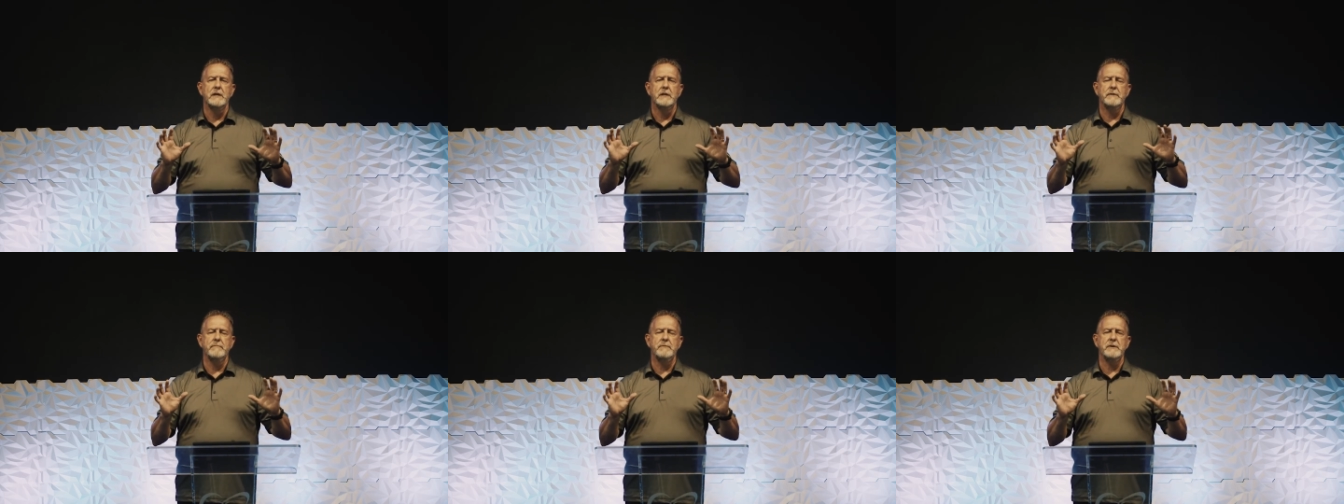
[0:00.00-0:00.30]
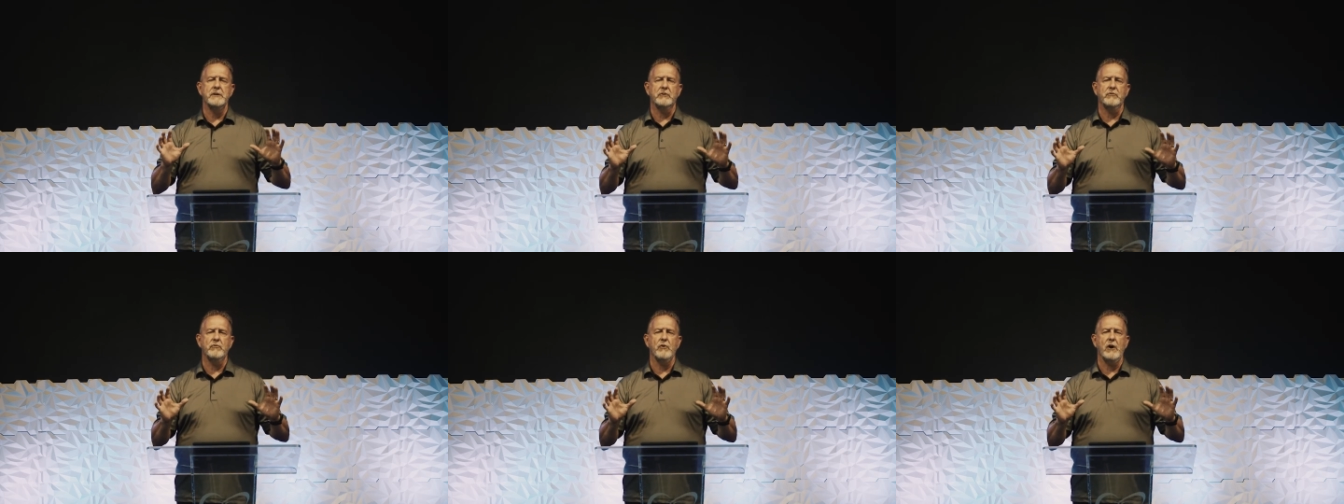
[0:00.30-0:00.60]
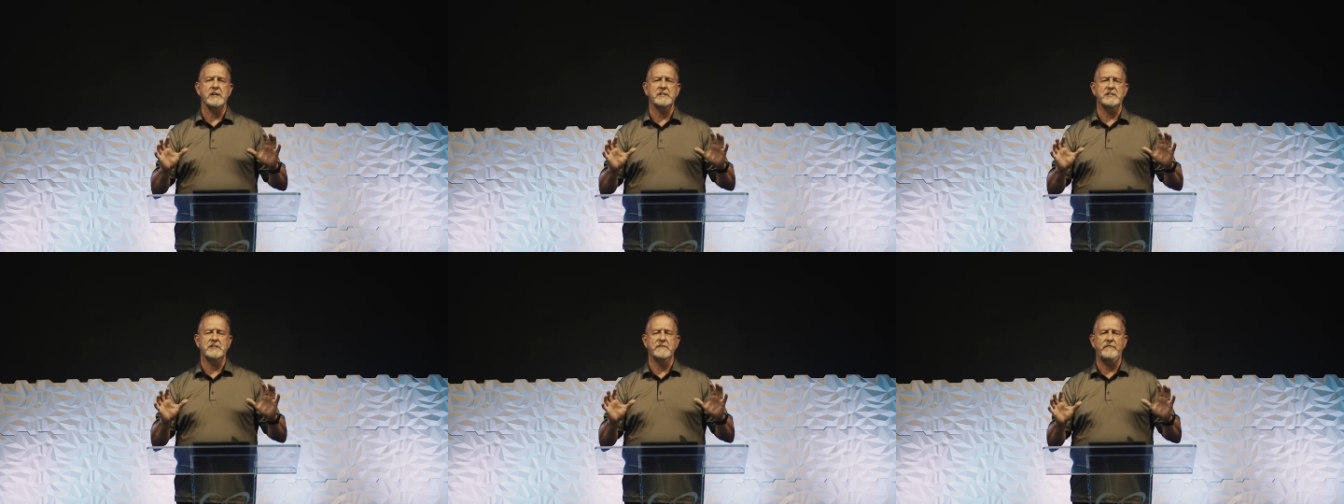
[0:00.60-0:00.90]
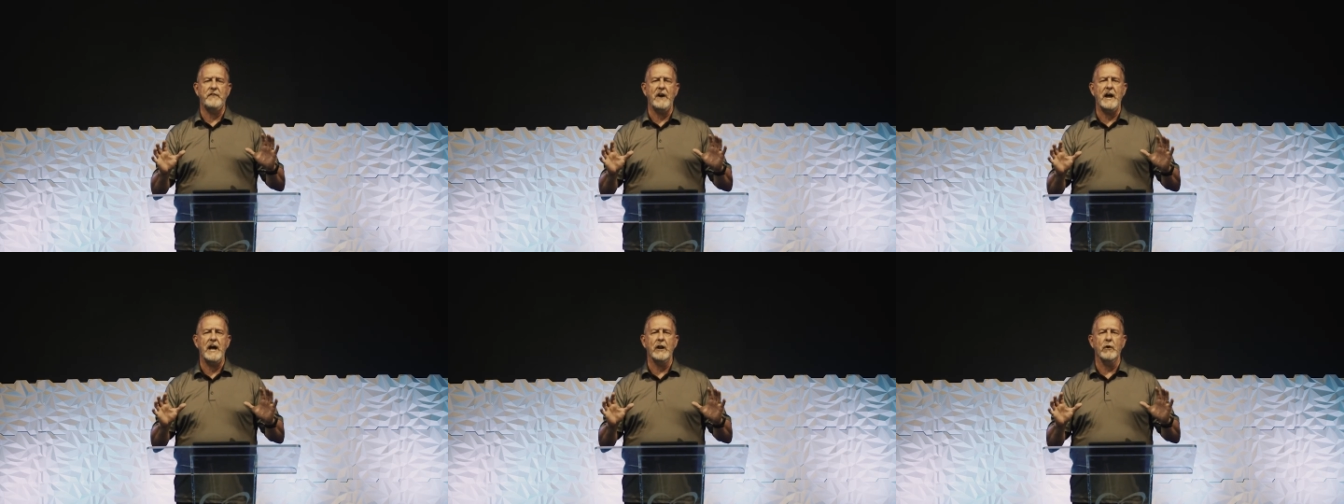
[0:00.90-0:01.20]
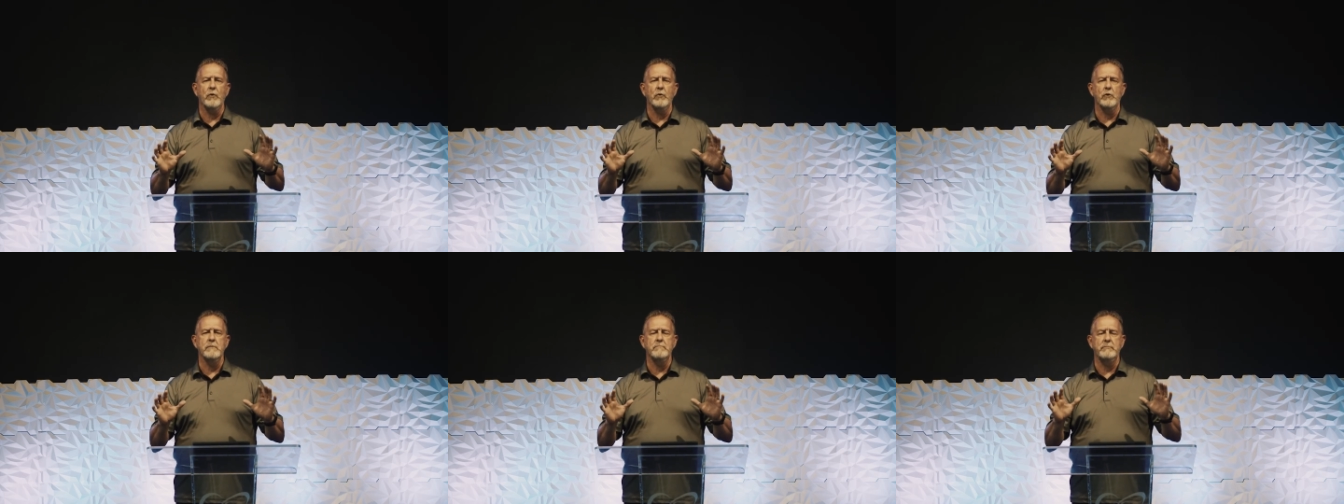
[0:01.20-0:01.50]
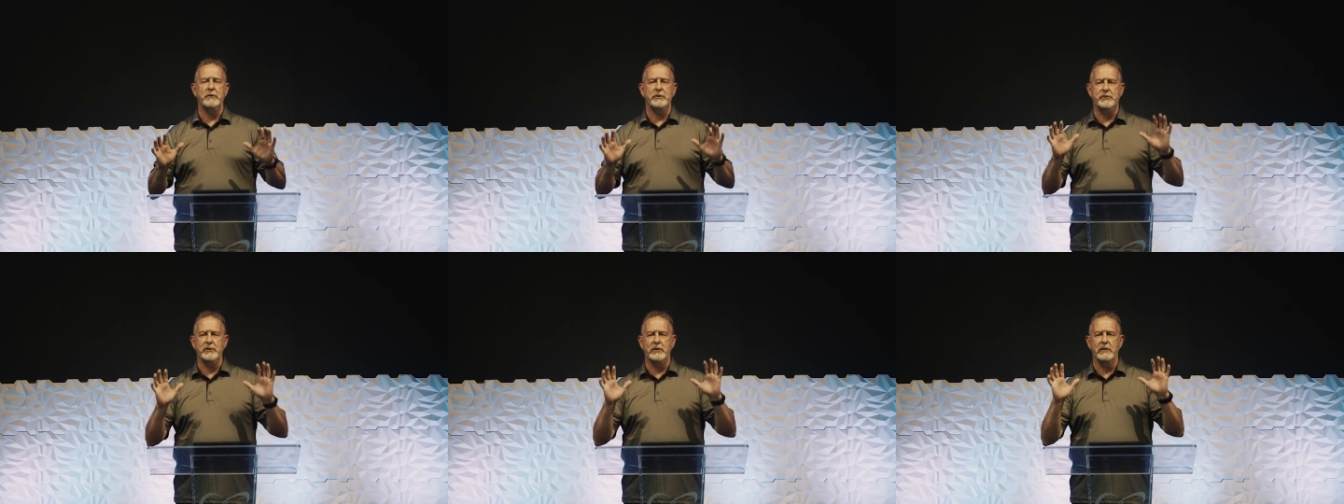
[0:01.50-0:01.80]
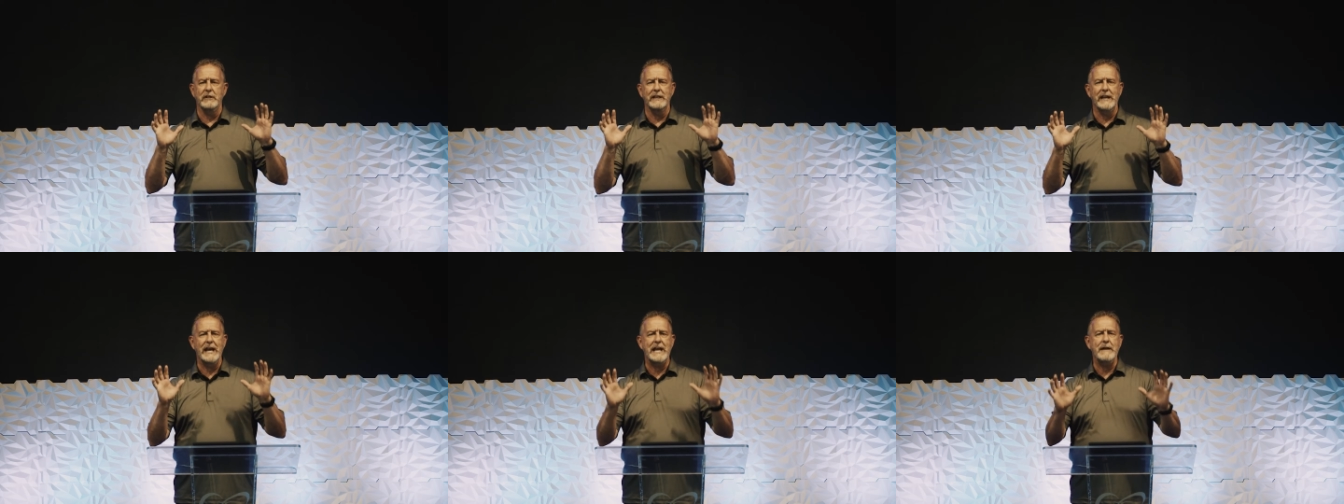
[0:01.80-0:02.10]
to be a Christ follower, but
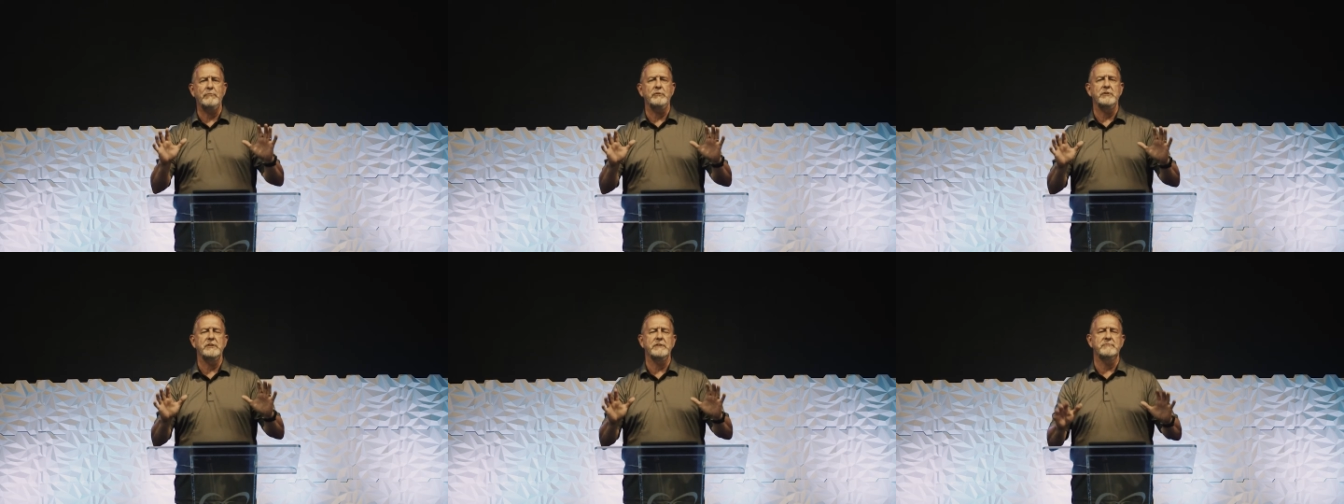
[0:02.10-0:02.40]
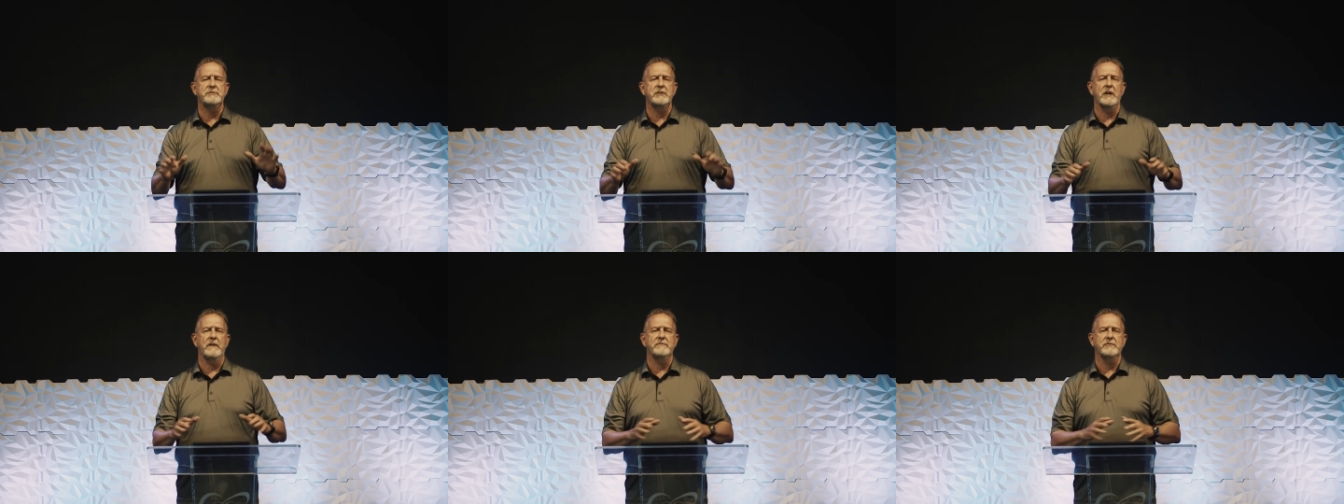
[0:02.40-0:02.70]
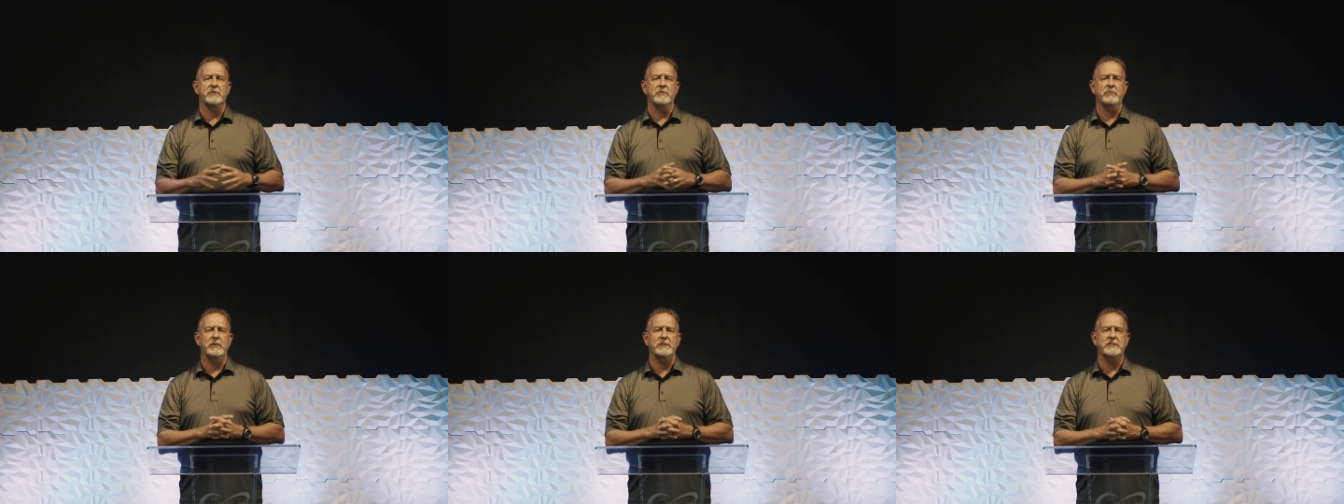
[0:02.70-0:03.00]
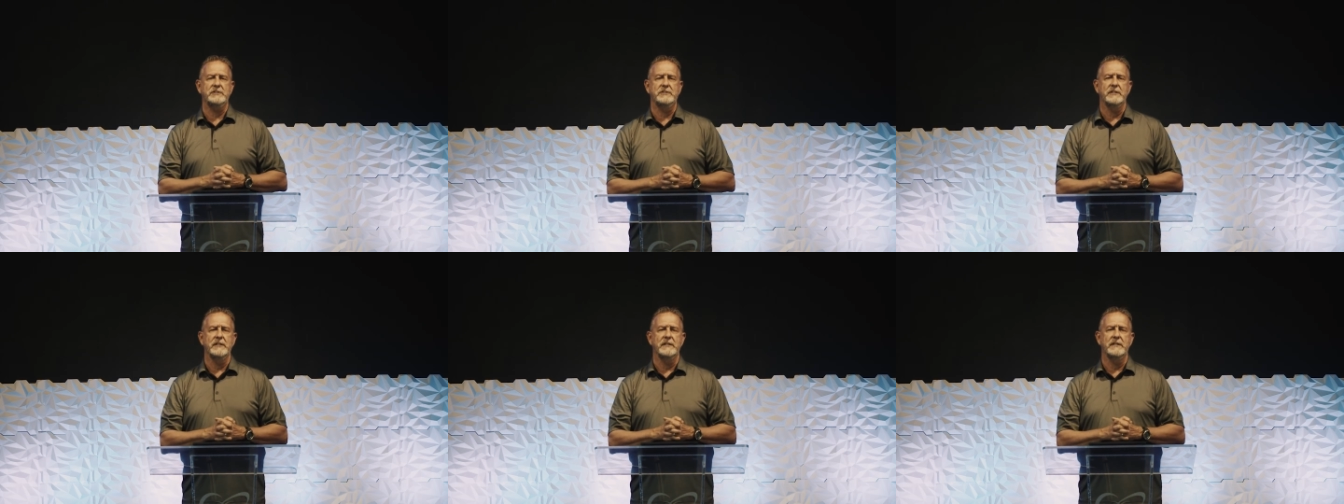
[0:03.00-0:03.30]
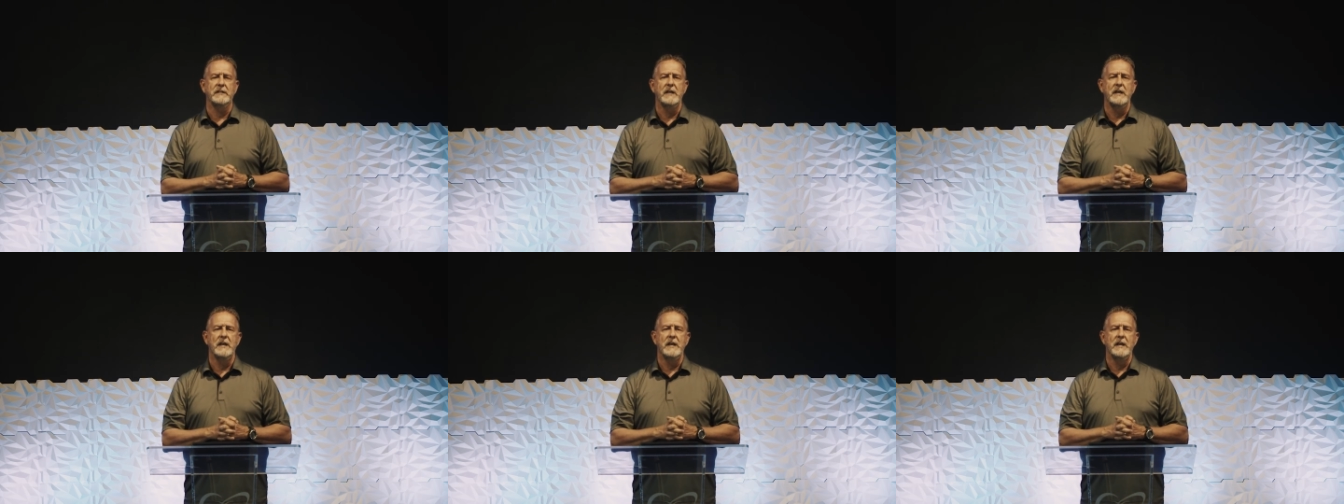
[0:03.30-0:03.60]
they'll label themselves a Christian,